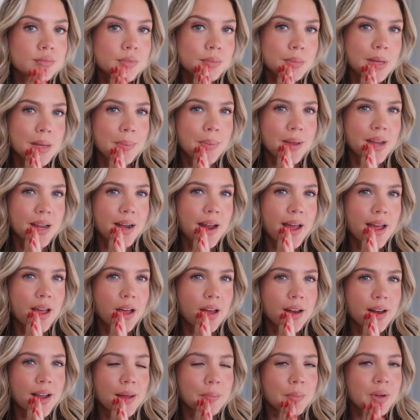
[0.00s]
I'm keeping an eye
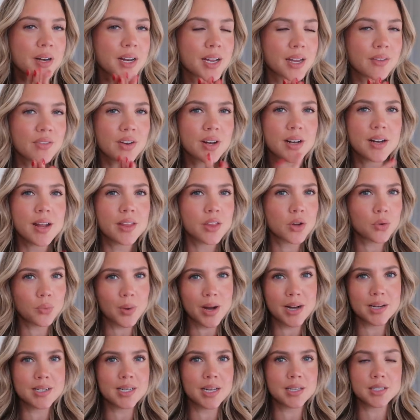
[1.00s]
on it. I'm gonna give it another
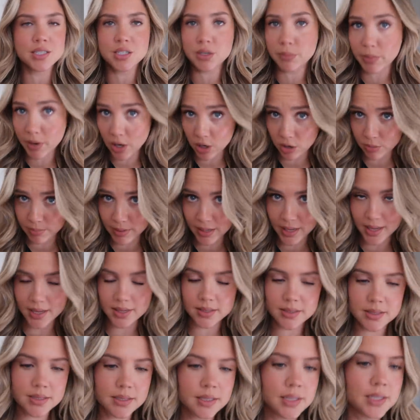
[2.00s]
wear test tomorrow
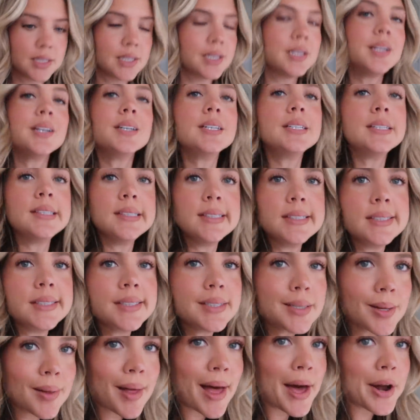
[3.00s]
because
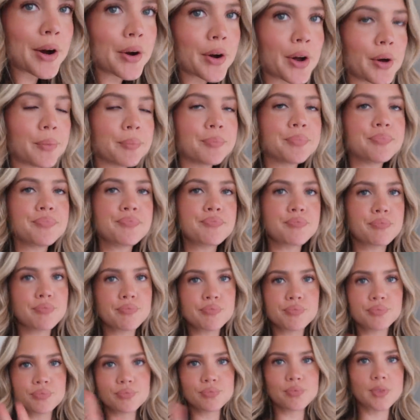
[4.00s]
I don't
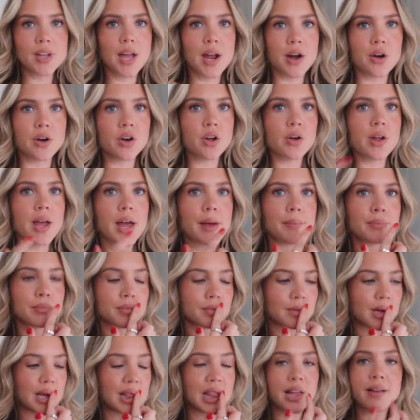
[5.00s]
know yet.
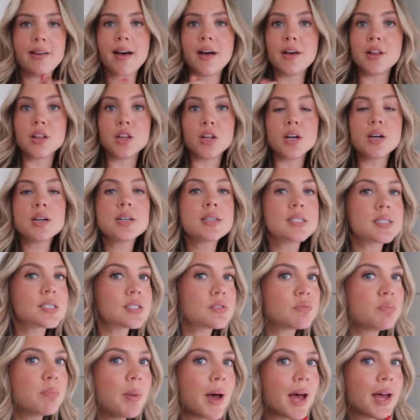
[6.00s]
I love how it
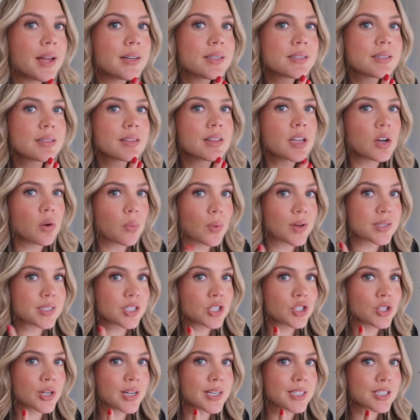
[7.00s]
looks, but there was
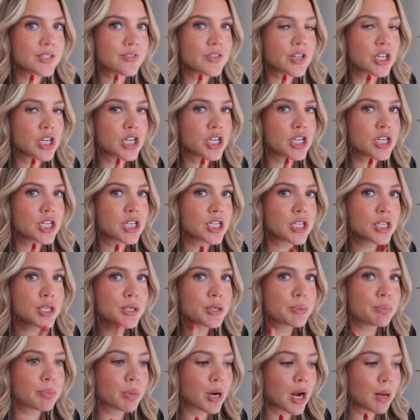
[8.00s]
a transfer
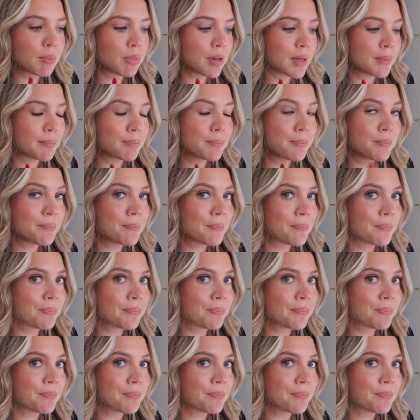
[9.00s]
problem